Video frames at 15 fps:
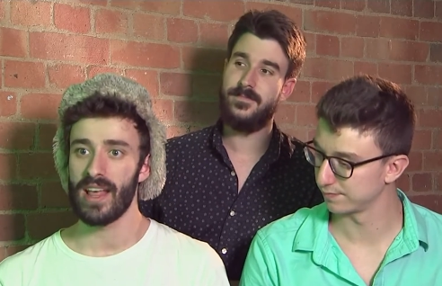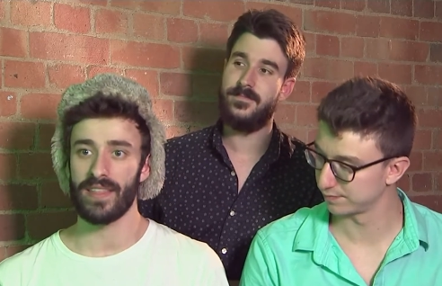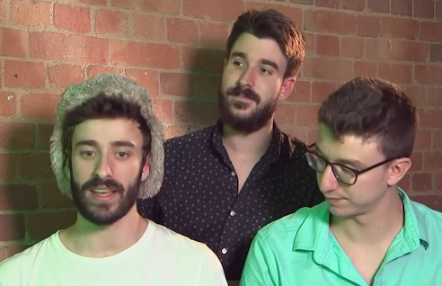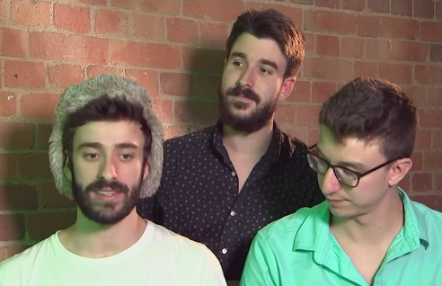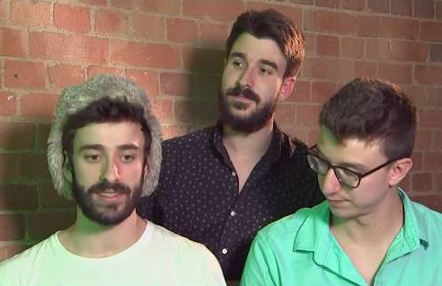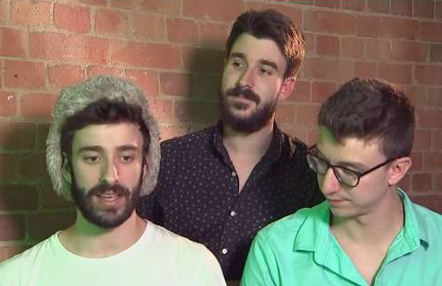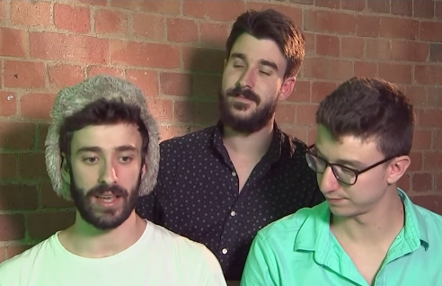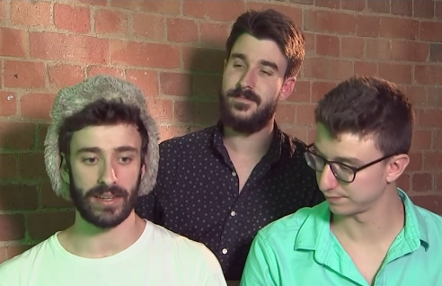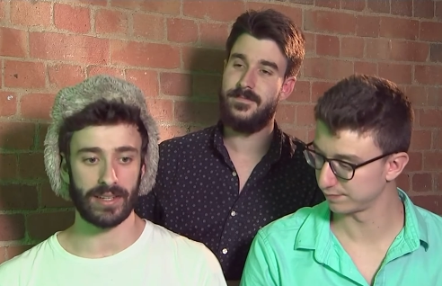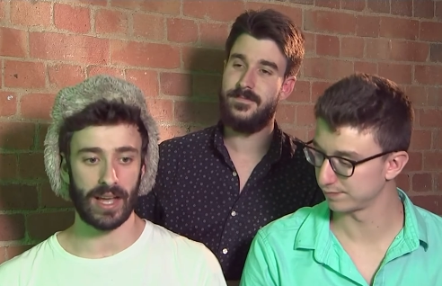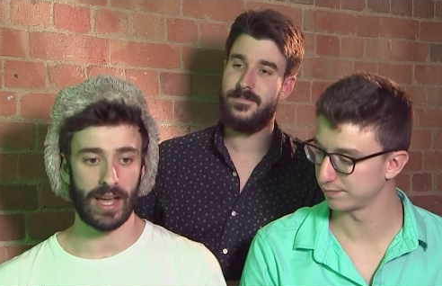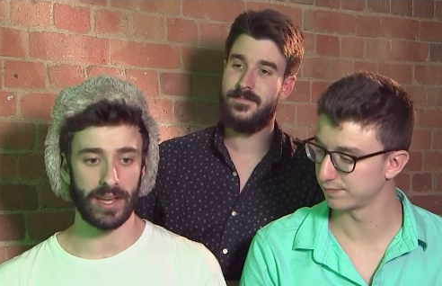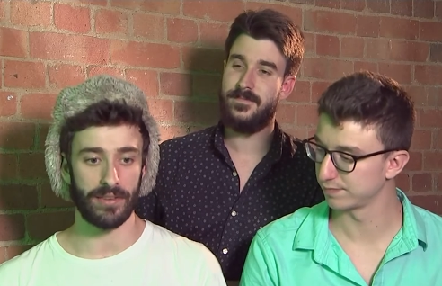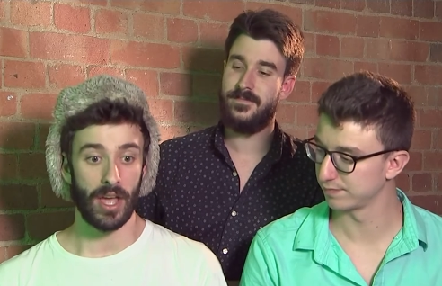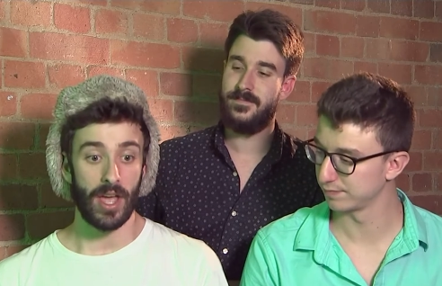Speaker 1: They said
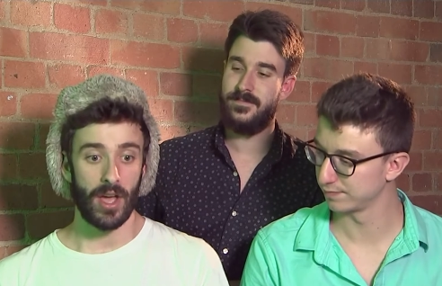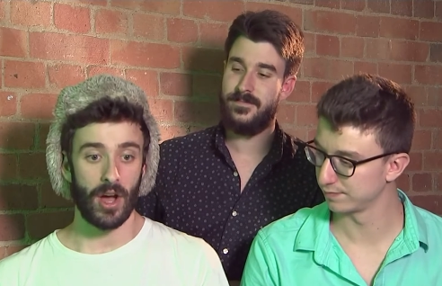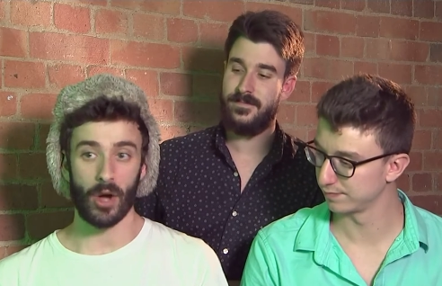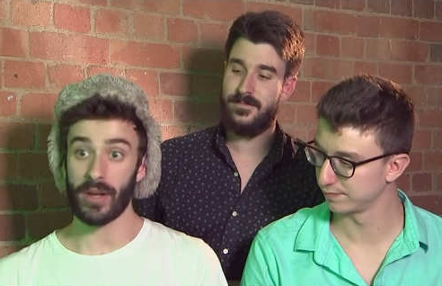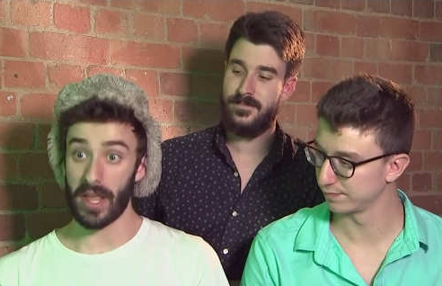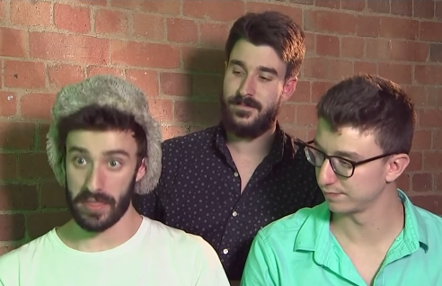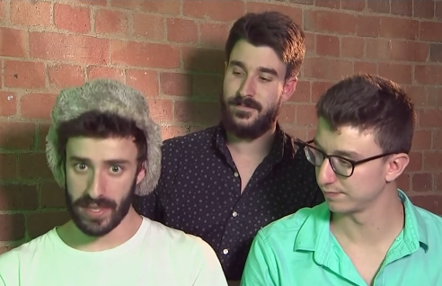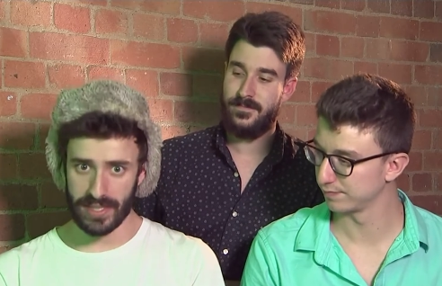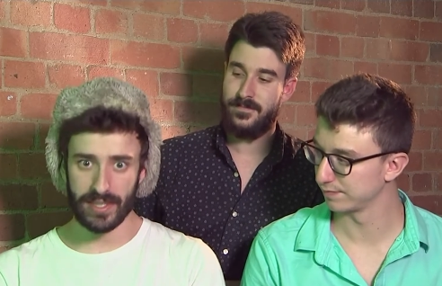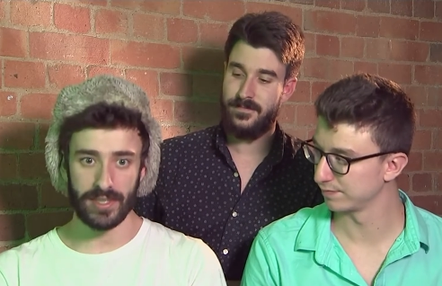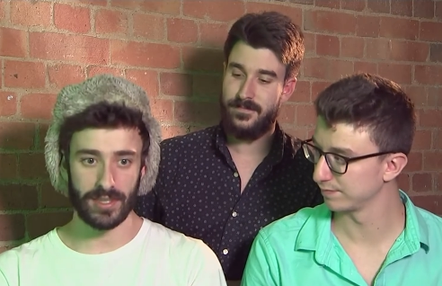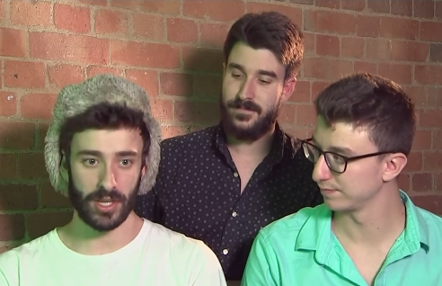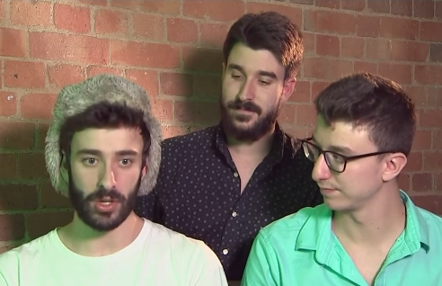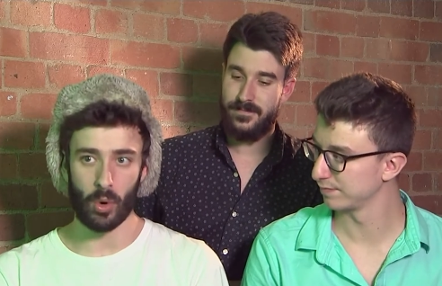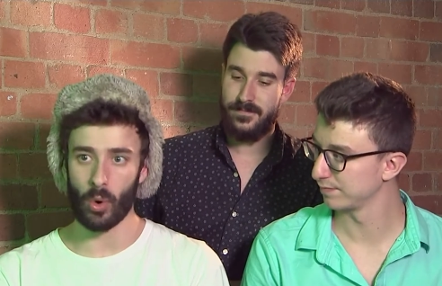kind of, okay, this
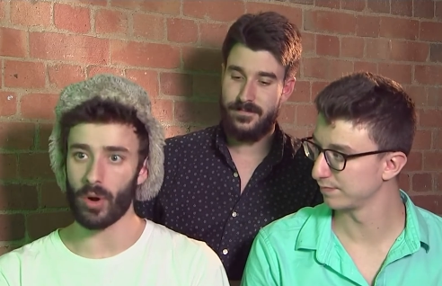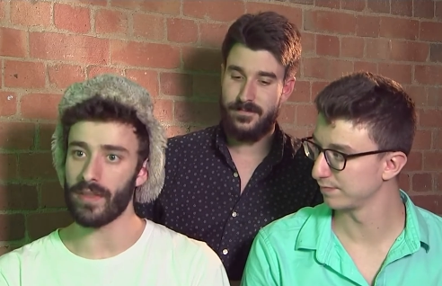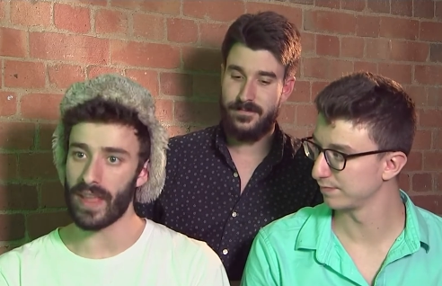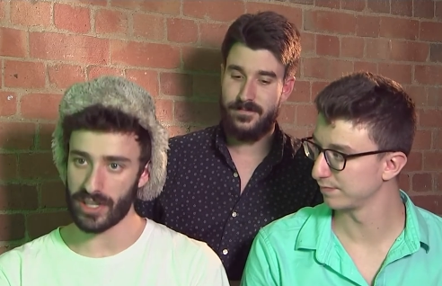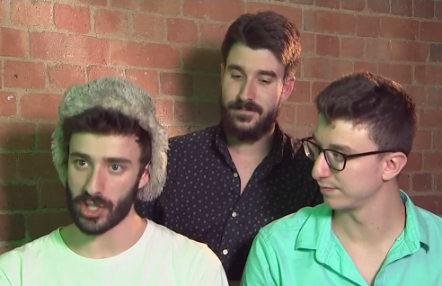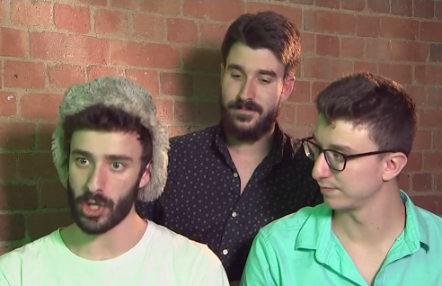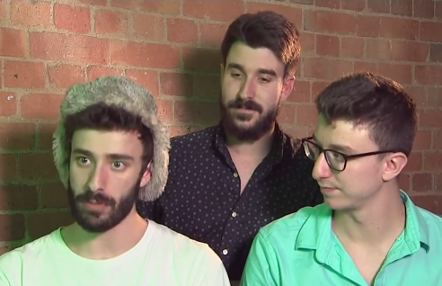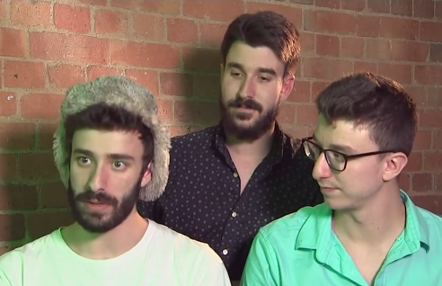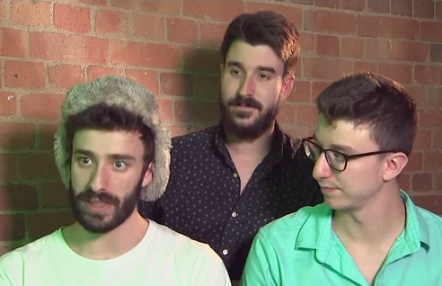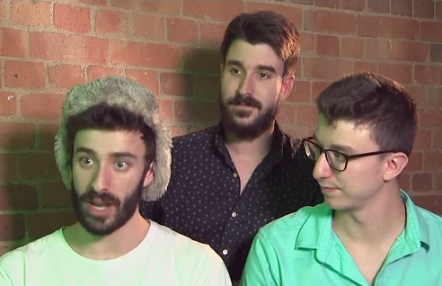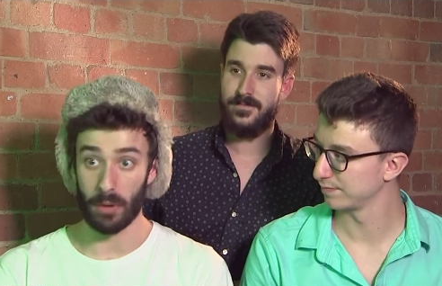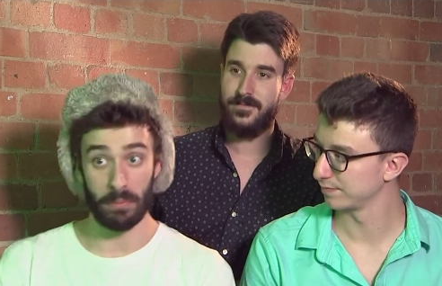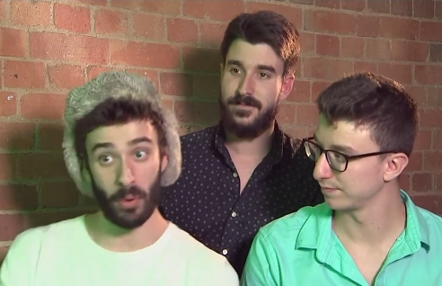is the chord that should be there,